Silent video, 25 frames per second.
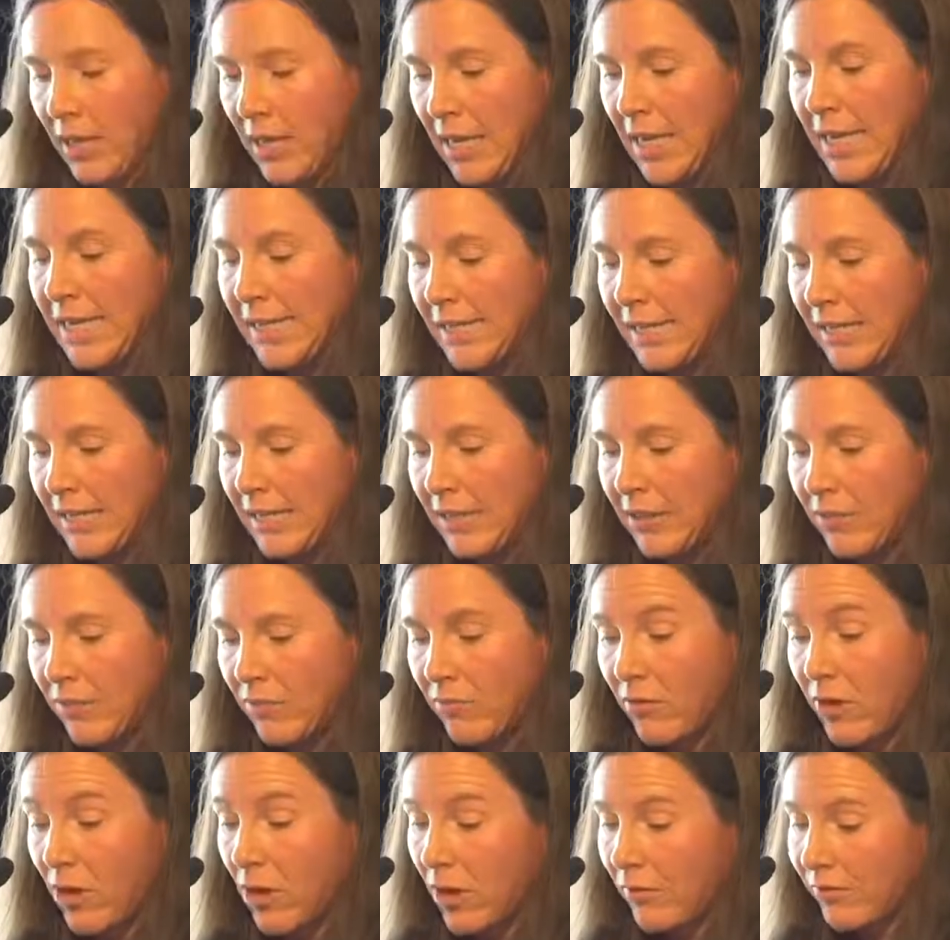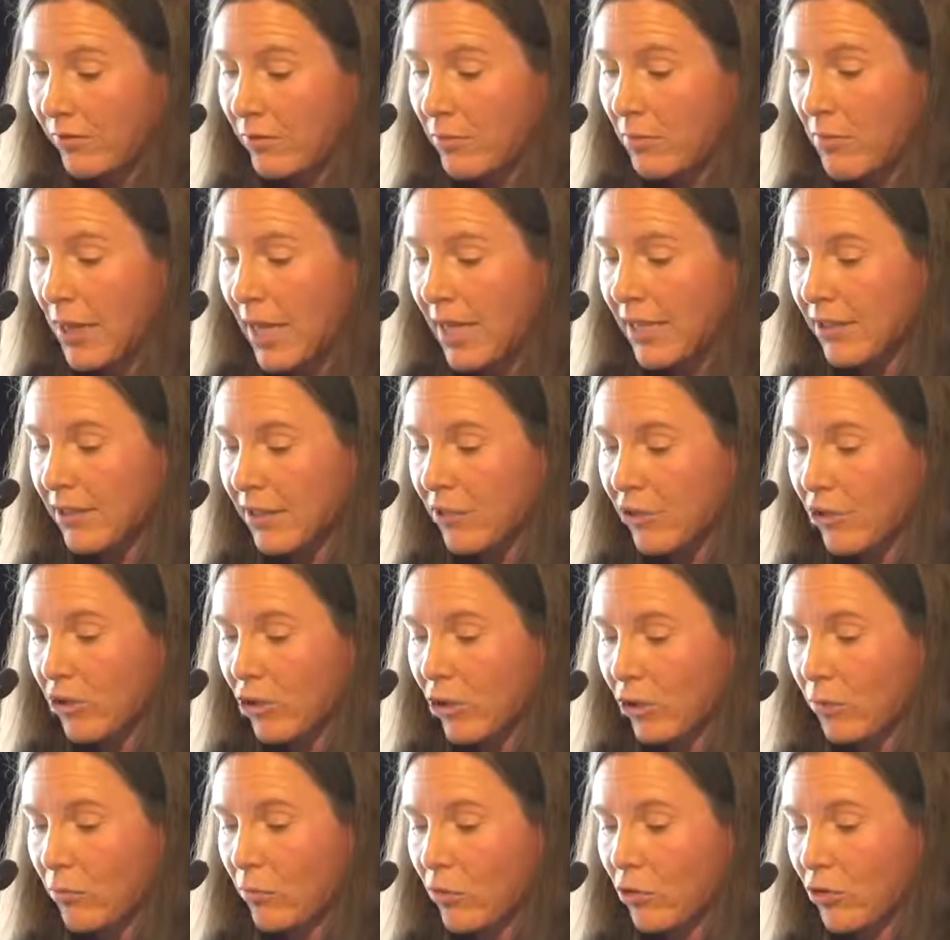Indeed, what often makes a
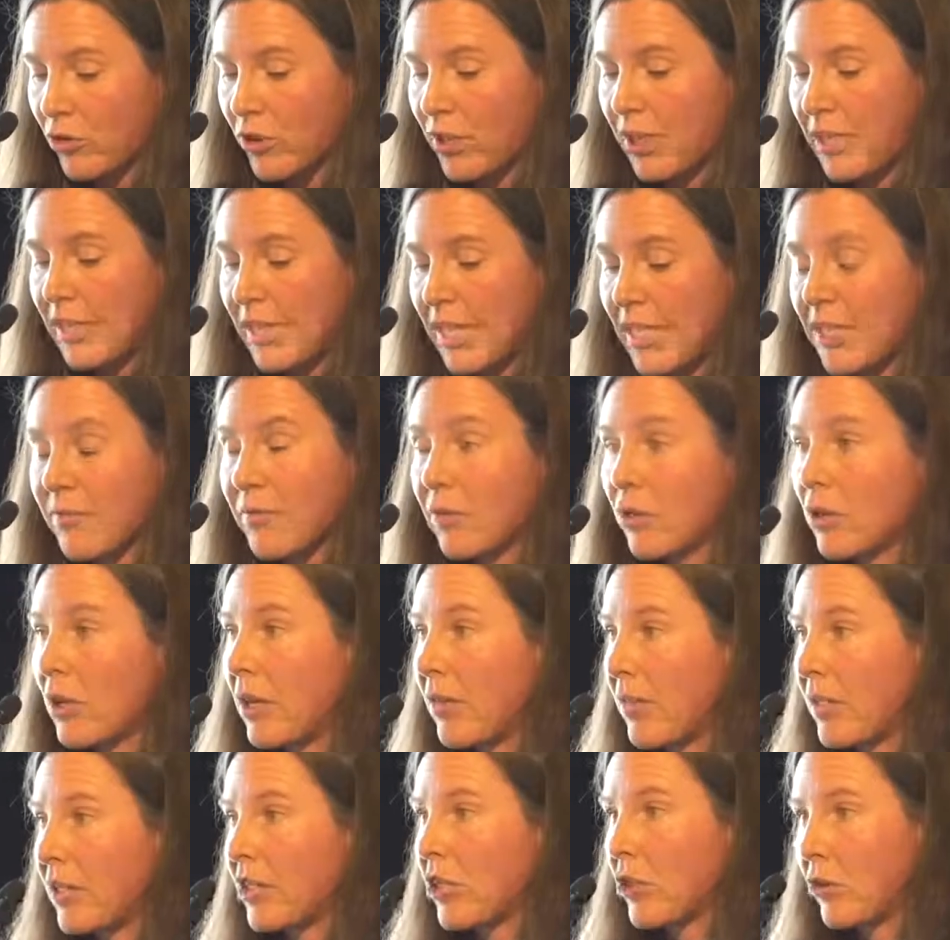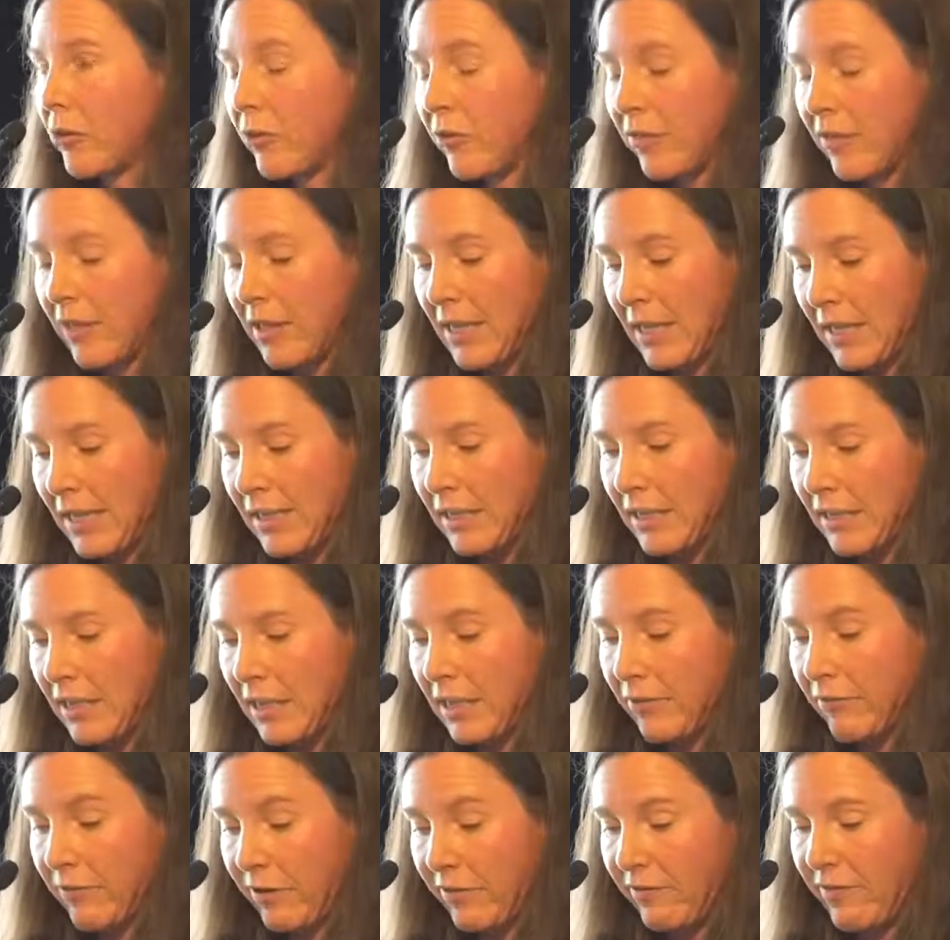joke more successful are the truth it
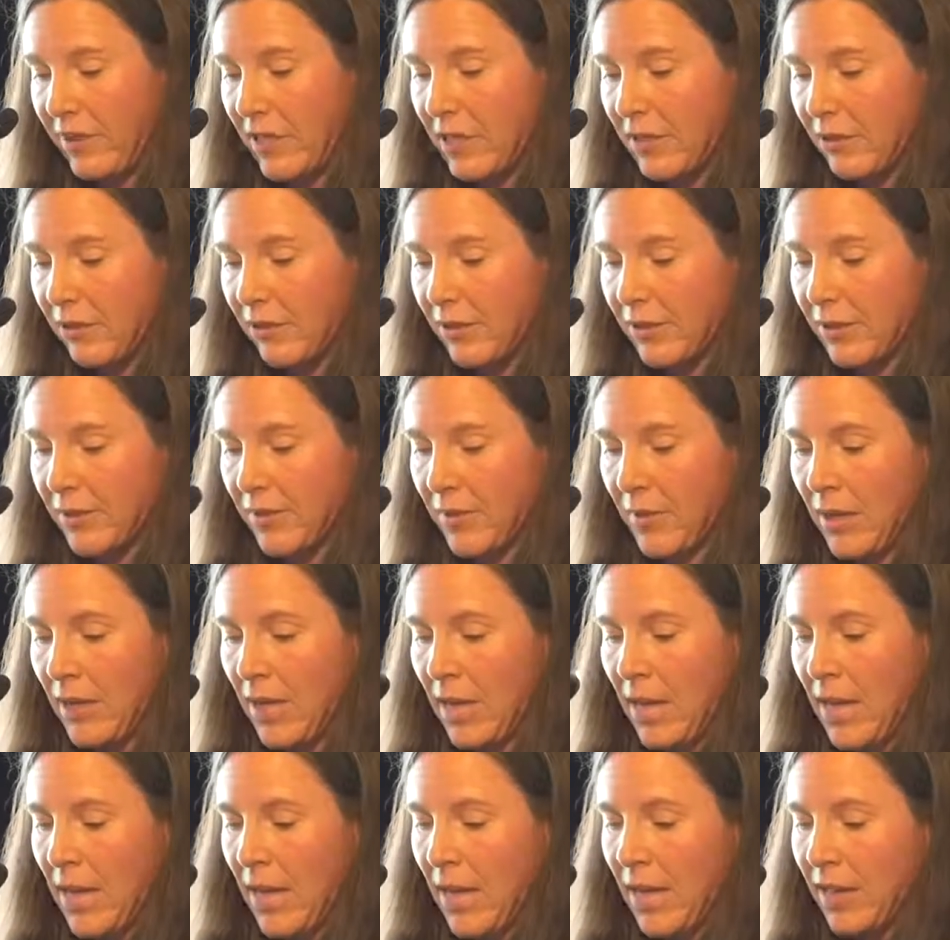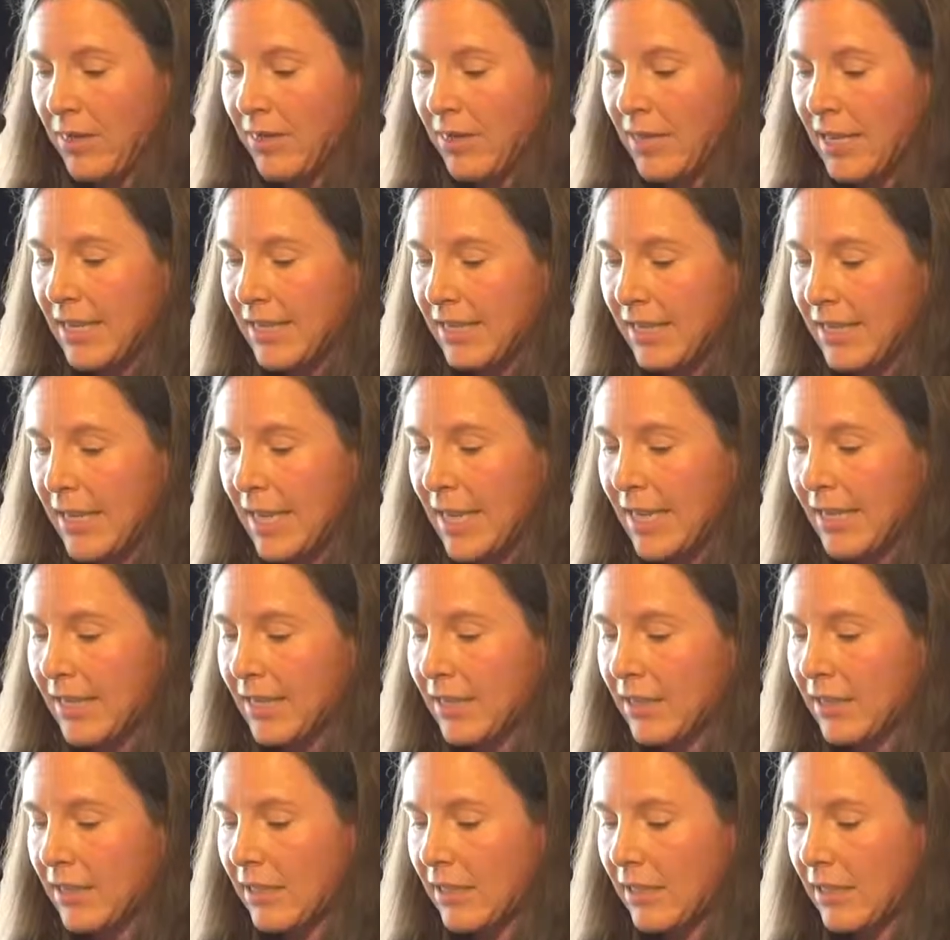reveals. And
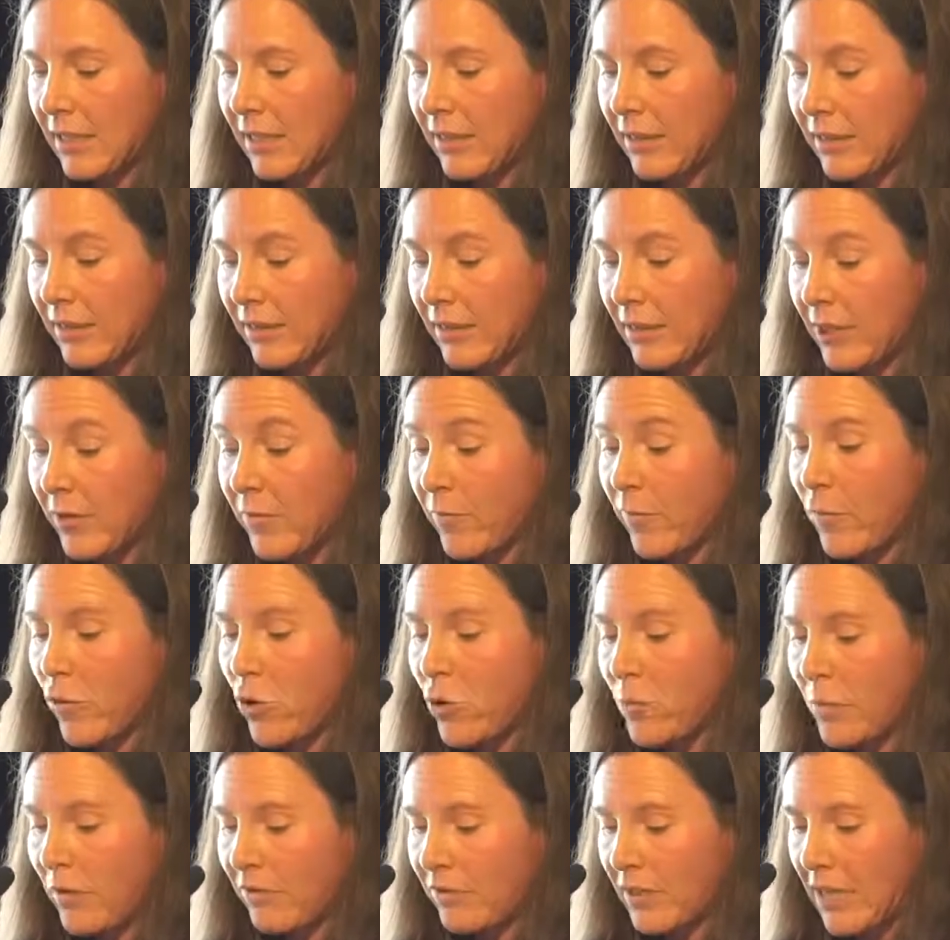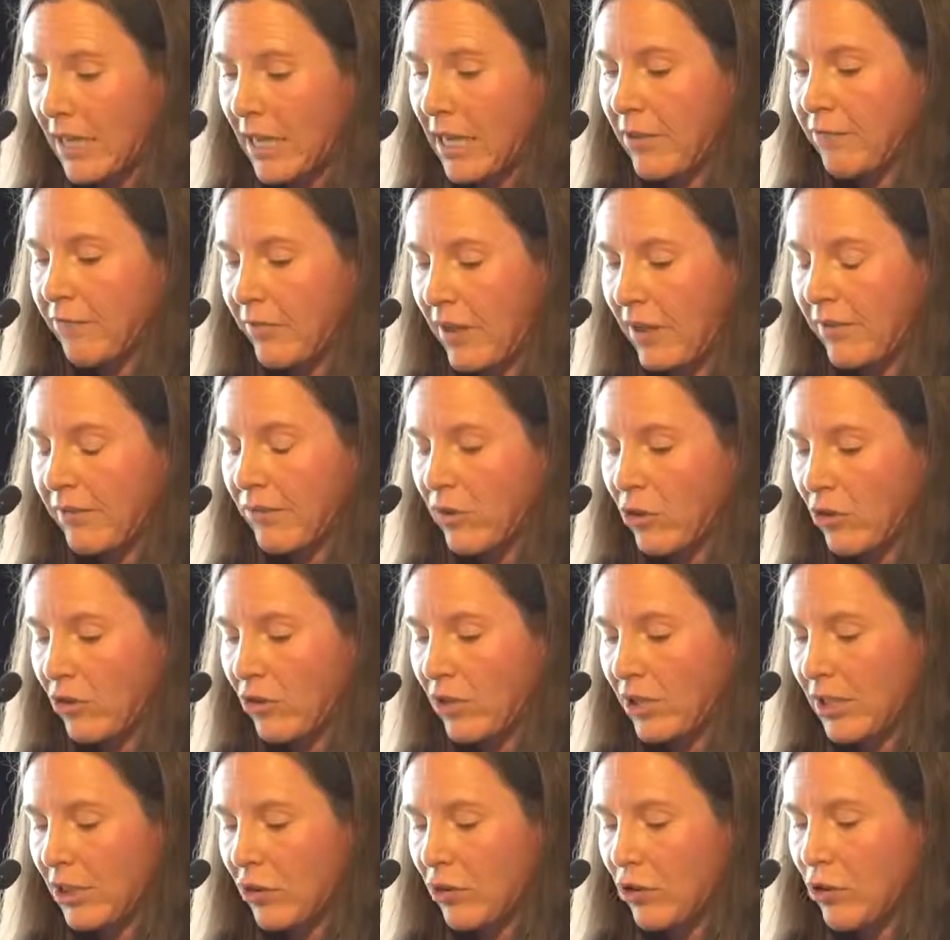this form of taking
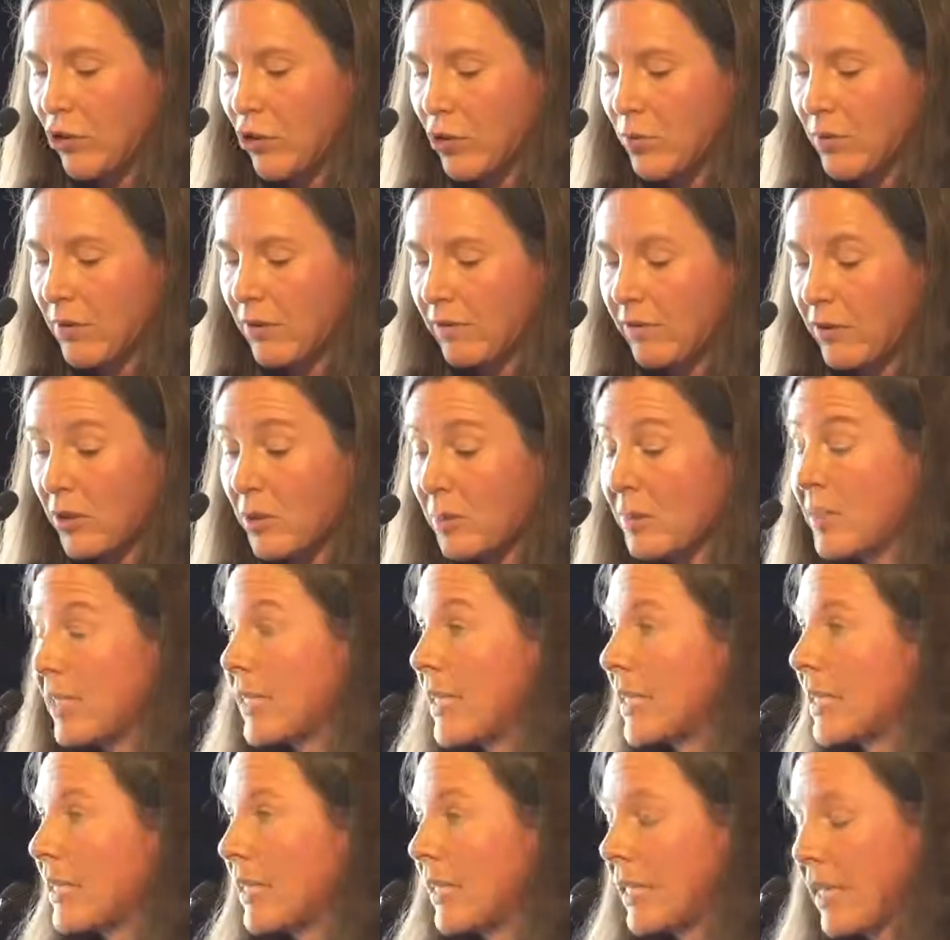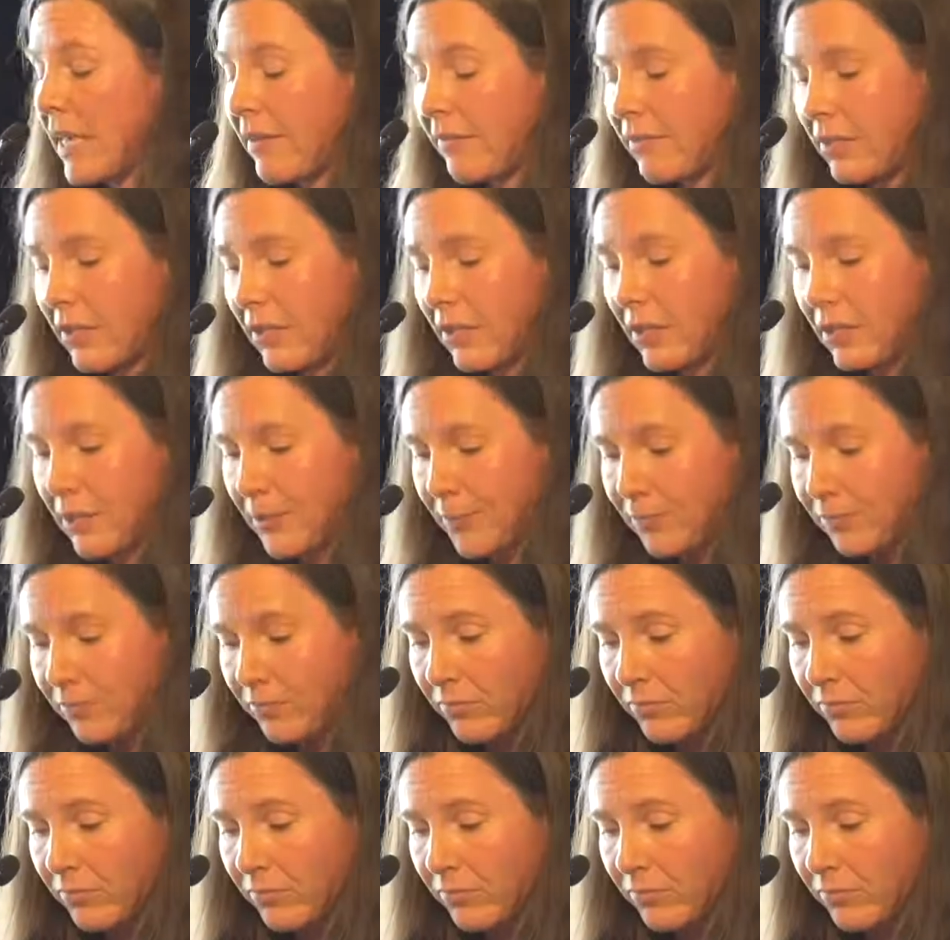refuge in humour was particularly evident